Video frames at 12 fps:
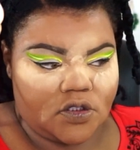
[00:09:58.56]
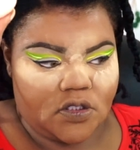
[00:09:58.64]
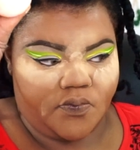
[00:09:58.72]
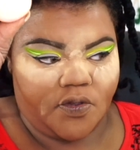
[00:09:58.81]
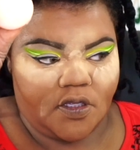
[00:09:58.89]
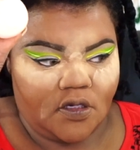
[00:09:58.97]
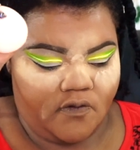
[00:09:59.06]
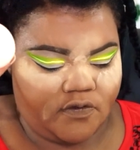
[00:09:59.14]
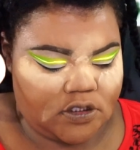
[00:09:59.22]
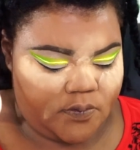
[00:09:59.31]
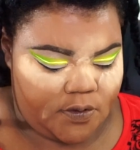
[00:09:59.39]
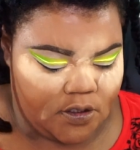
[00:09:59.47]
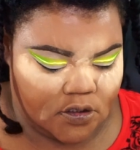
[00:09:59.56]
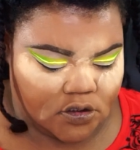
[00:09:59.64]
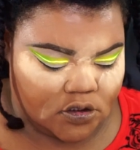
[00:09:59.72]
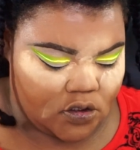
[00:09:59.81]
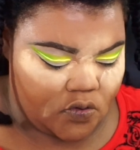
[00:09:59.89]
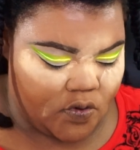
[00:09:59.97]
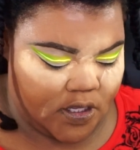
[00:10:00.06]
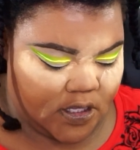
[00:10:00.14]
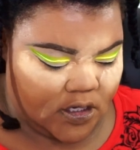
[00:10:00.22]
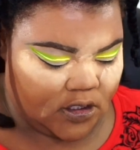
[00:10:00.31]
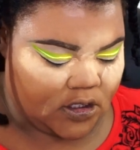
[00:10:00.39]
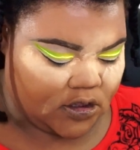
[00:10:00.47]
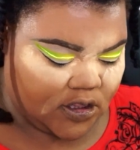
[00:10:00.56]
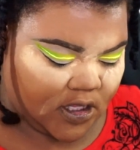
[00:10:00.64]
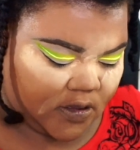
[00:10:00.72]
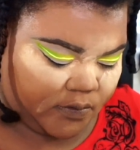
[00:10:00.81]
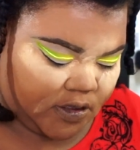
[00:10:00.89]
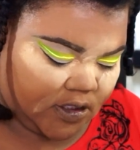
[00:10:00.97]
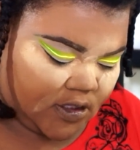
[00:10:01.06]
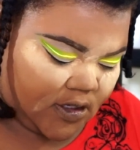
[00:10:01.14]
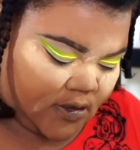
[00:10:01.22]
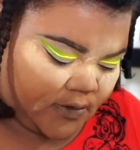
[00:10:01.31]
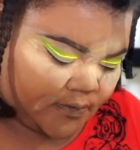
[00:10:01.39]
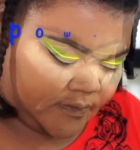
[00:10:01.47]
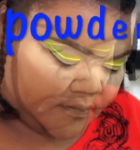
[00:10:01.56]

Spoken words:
the butt of the sponge to go ahead and get that completed up.